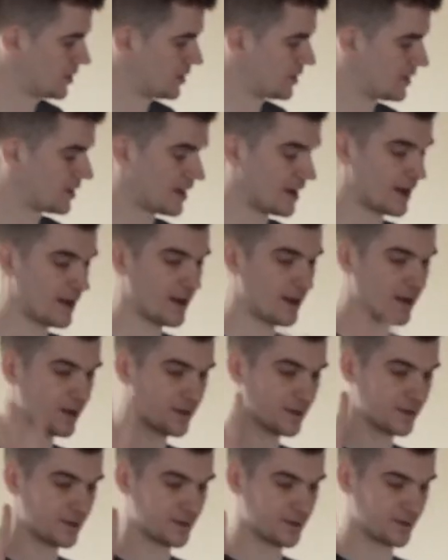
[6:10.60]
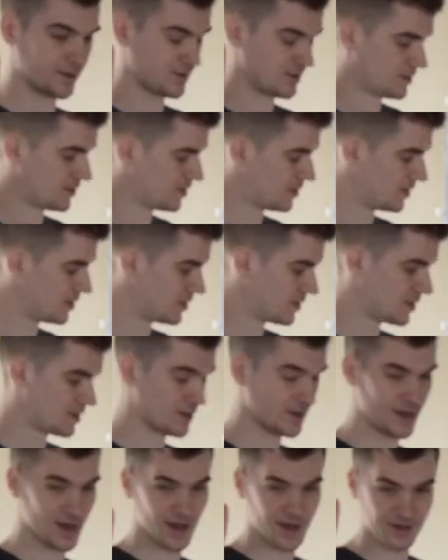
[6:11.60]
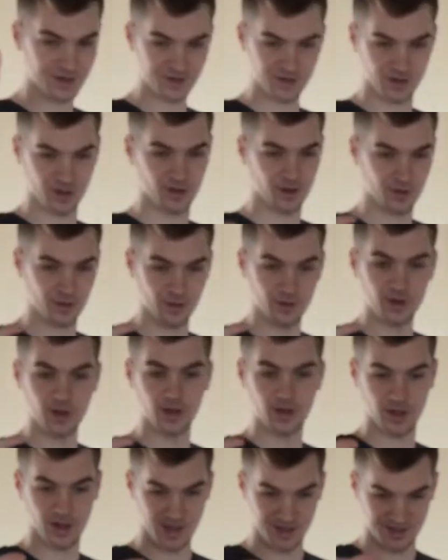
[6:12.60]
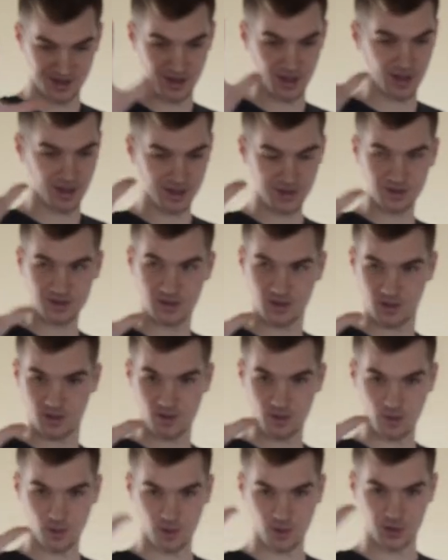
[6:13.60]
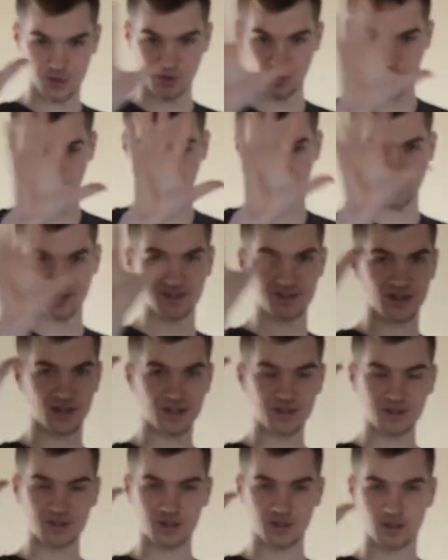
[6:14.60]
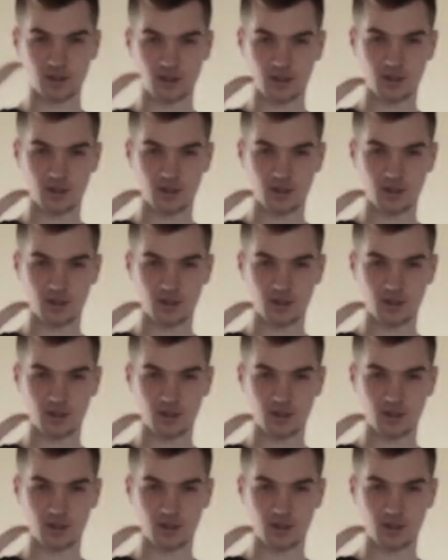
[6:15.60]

Yeah? Yeah, so it's this. So what is this?